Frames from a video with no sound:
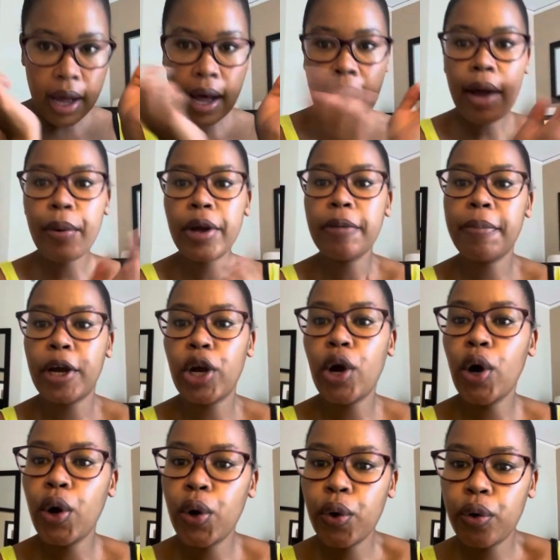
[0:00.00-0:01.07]
went back
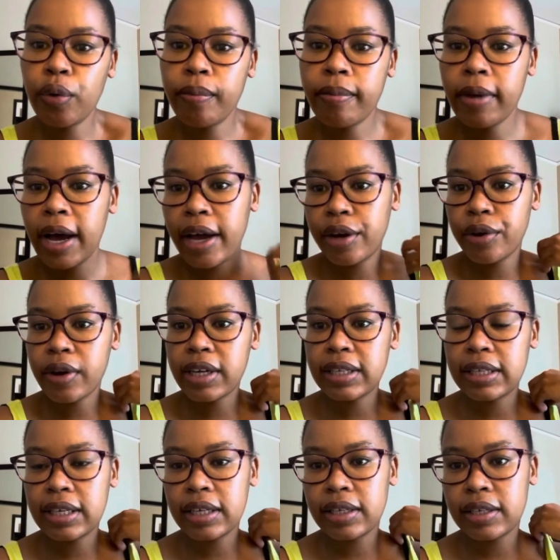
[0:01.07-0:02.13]
home. I know I
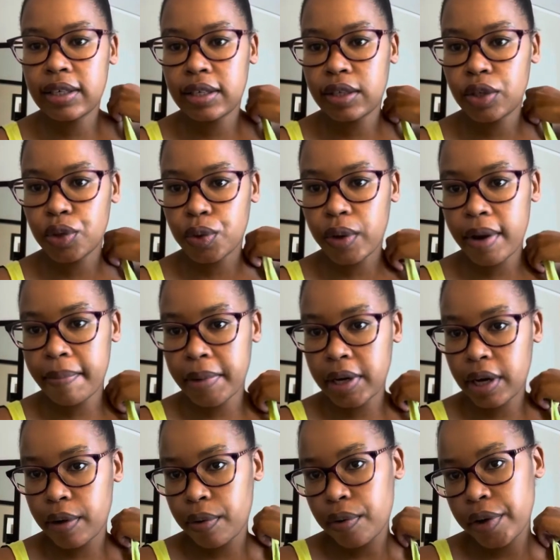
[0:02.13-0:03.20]
said sizohamba
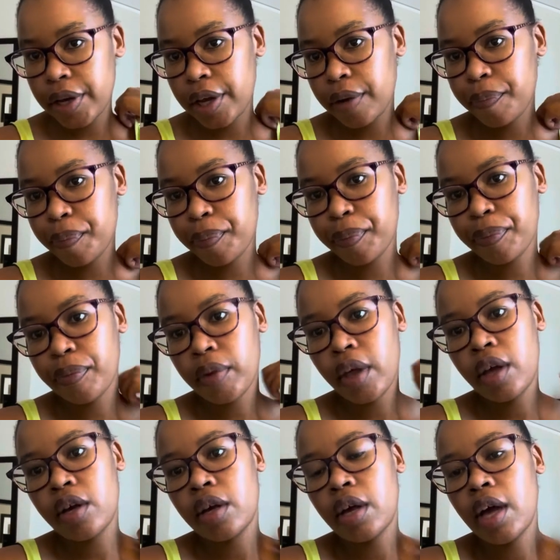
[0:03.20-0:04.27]
ndawonye,
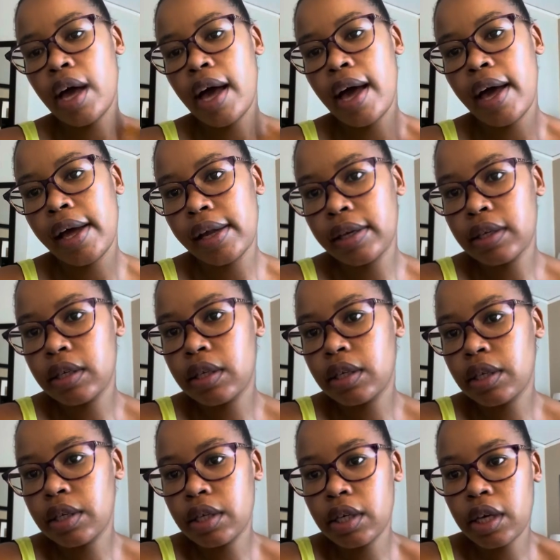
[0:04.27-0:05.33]

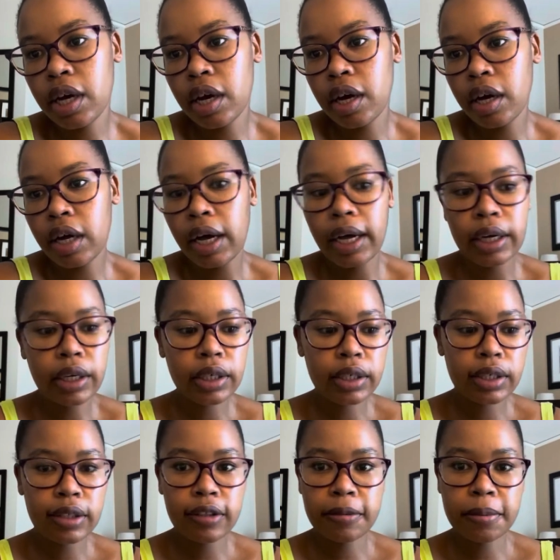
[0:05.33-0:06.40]
and yeah, I
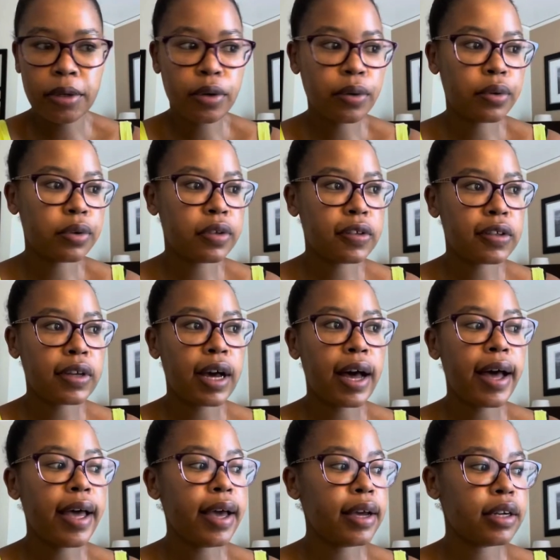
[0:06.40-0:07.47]
couldn't because I
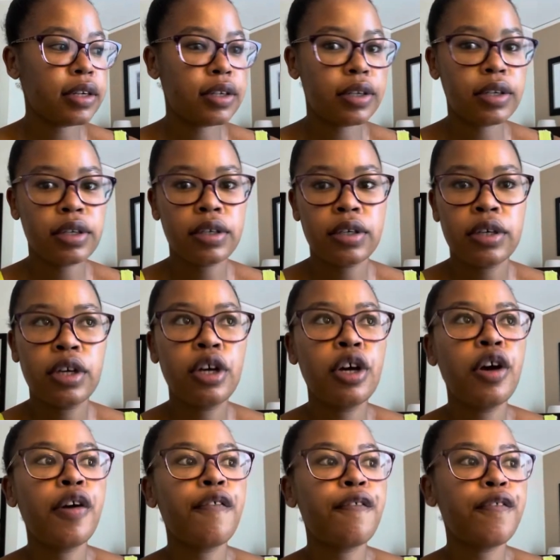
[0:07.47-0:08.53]
had
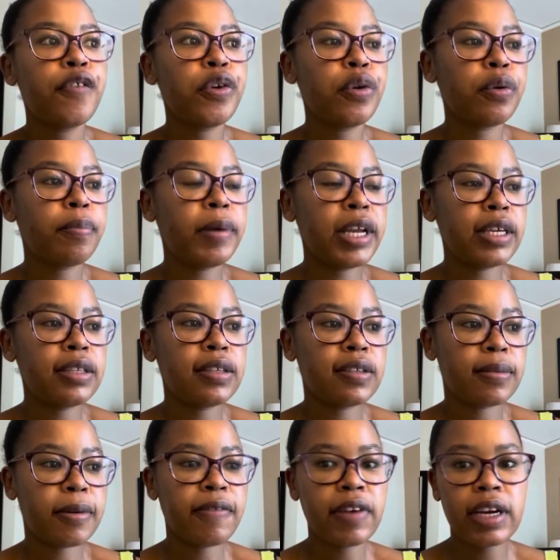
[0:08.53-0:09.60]
few places
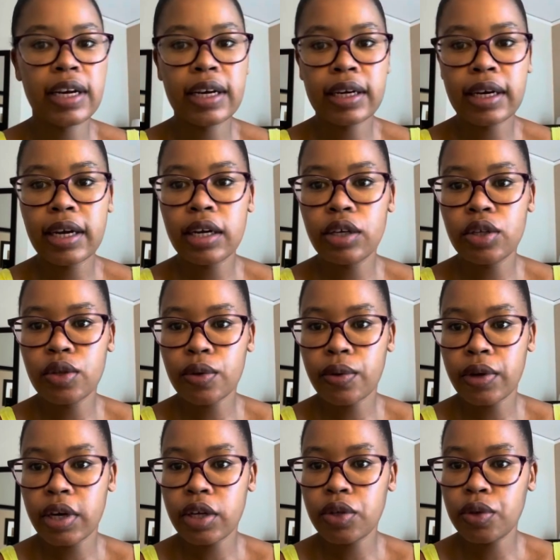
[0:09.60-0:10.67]
ebekufanele ngiqale
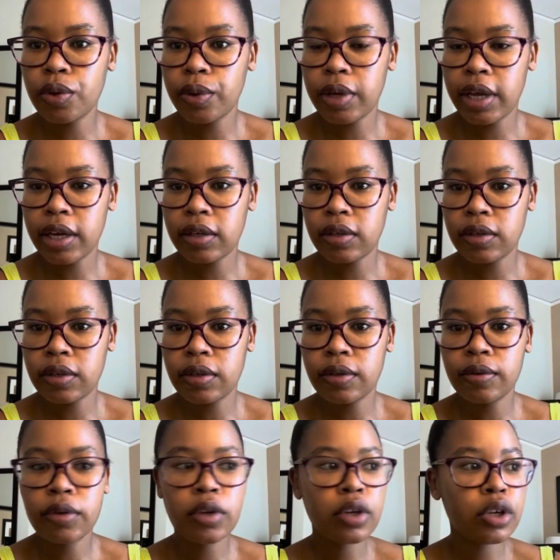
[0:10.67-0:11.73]
kuzona so that
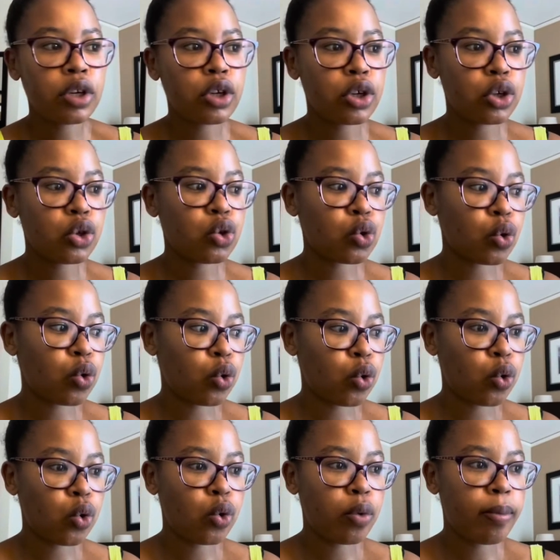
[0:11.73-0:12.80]

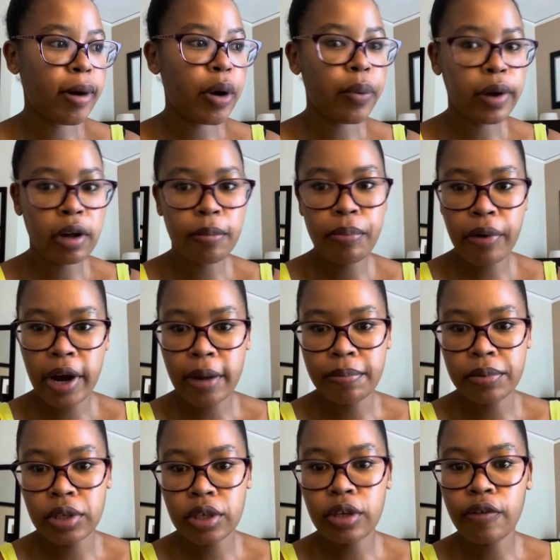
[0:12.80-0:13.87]
ngizoba well
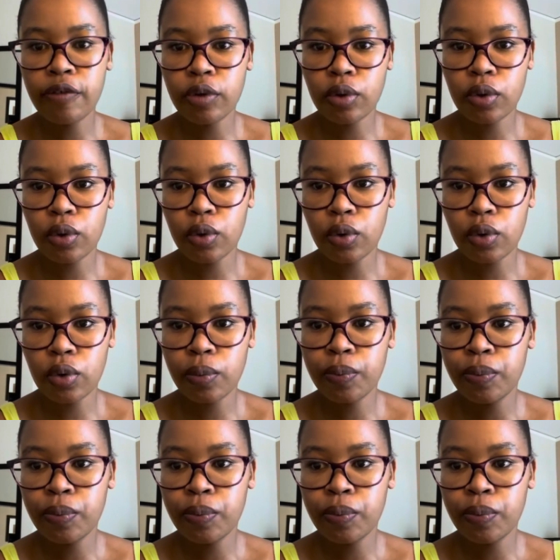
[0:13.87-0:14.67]
prepped for